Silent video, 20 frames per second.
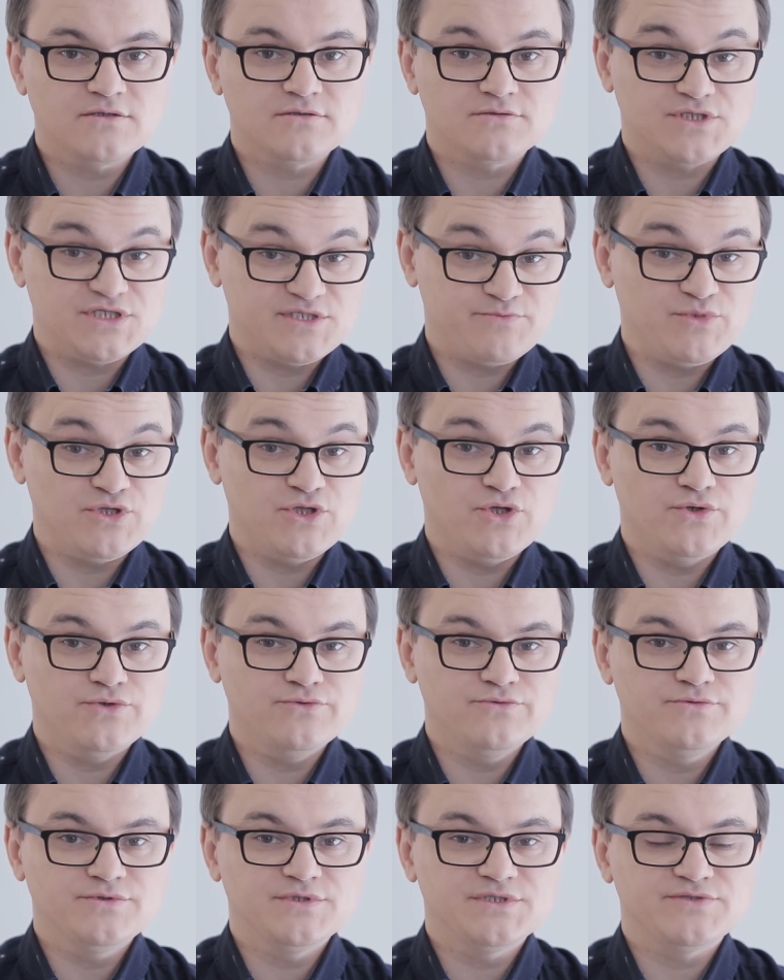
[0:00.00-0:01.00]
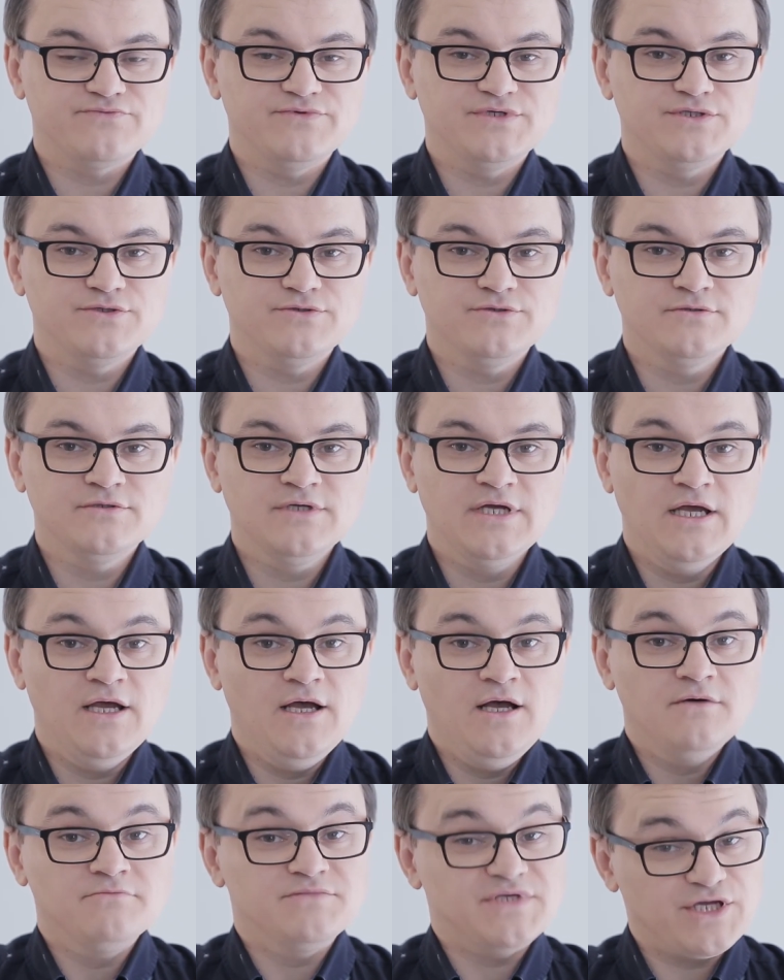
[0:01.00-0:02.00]
just below this video.
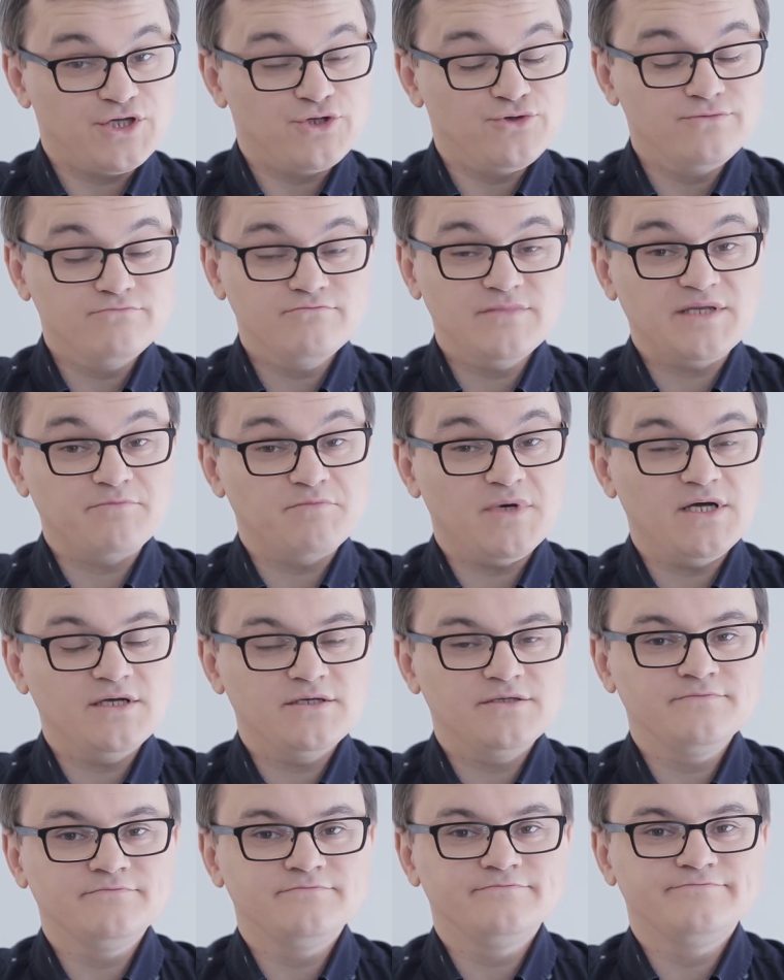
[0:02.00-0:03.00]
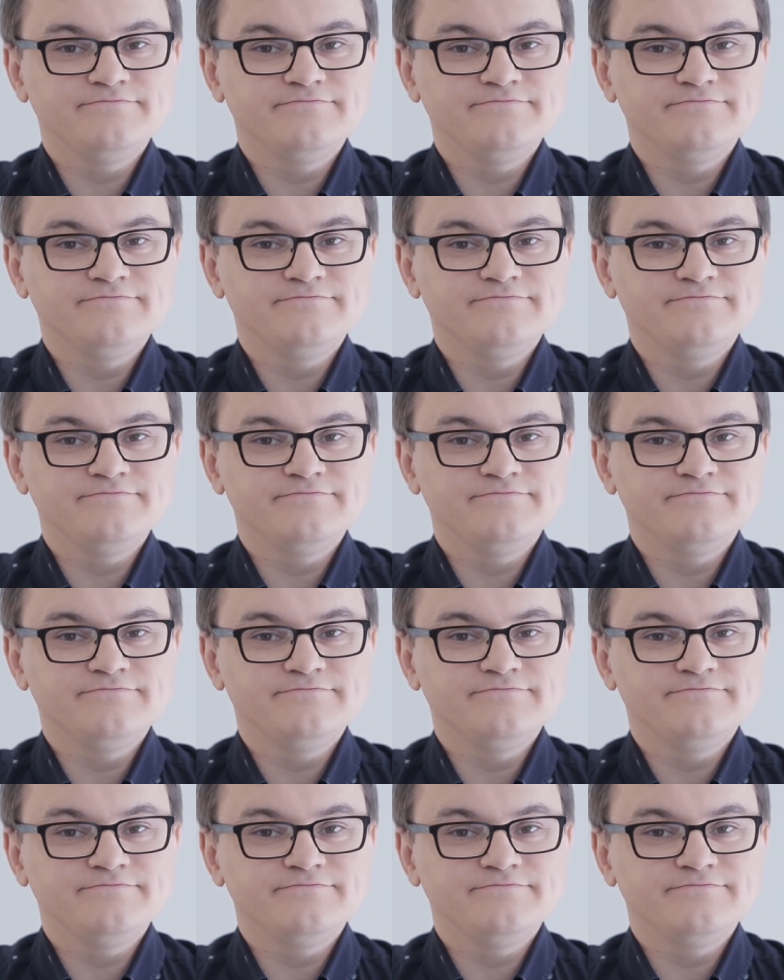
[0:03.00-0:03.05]
Thank you and bye.